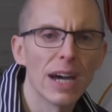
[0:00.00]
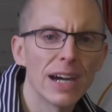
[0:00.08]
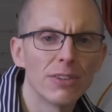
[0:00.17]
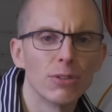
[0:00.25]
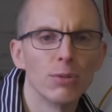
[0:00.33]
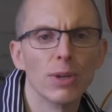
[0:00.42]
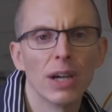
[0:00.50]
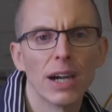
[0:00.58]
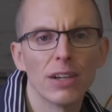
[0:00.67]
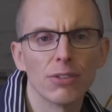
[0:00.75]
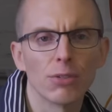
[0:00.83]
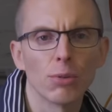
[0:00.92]
add to it
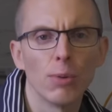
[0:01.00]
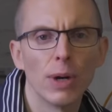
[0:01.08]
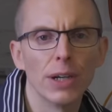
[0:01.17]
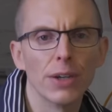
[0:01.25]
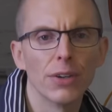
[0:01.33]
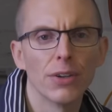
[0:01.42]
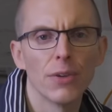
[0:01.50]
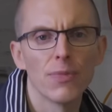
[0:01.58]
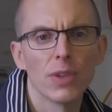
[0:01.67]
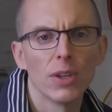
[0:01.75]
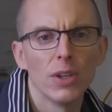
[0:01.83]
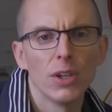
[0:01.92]
as required.
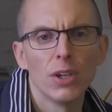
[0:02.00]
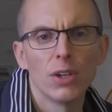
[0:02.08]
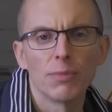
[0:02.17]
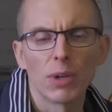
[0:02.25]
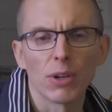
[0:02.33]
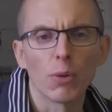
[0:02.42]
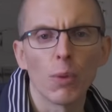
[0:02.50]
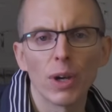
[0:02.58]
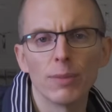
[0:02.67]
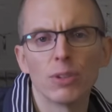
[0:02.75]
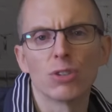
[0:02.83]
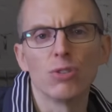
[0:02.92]
My
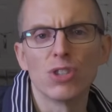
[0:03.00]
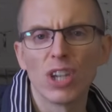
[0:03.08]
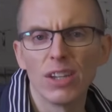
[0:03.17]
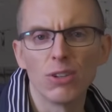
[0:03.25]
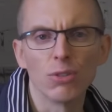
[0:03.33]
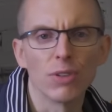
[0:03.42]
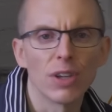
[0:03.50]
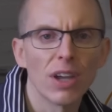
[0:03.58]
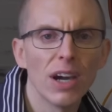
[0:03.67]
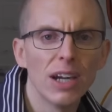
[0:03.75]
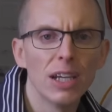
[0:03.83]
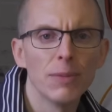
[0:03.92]
requirements could change over
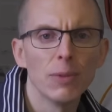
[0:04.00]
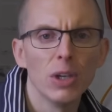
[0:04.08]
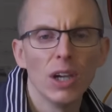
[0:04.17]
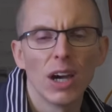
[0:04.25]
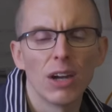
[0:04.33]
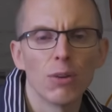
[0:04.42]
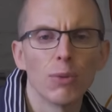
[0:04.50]
time. I don't